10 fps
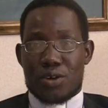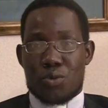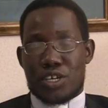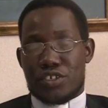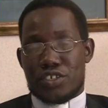
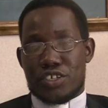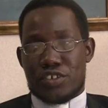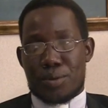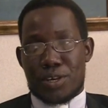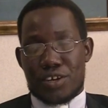What is the
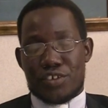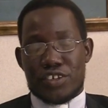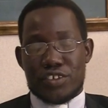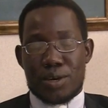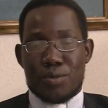seminary?
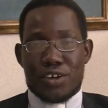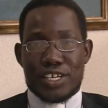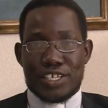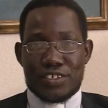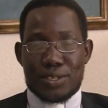The
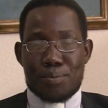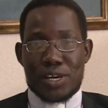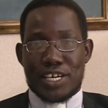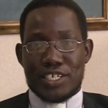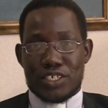seminary is the
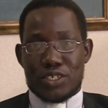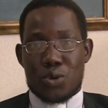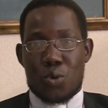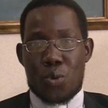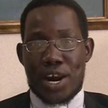place
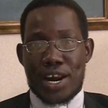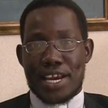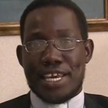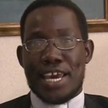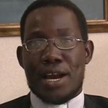
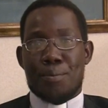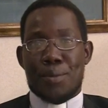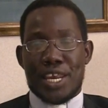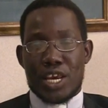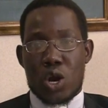where young
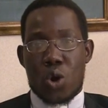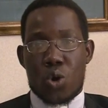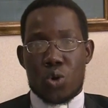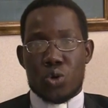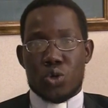men
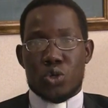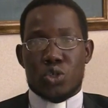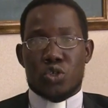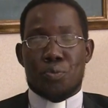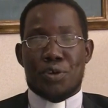go
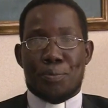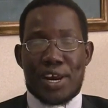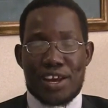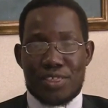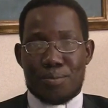to
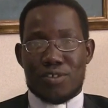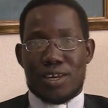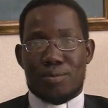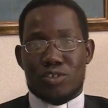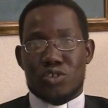prepare
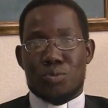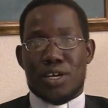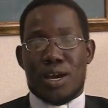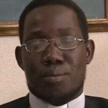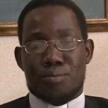themselves to
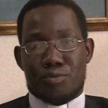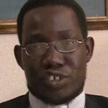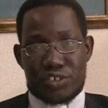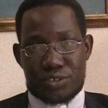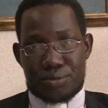become
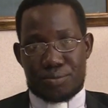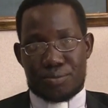priests.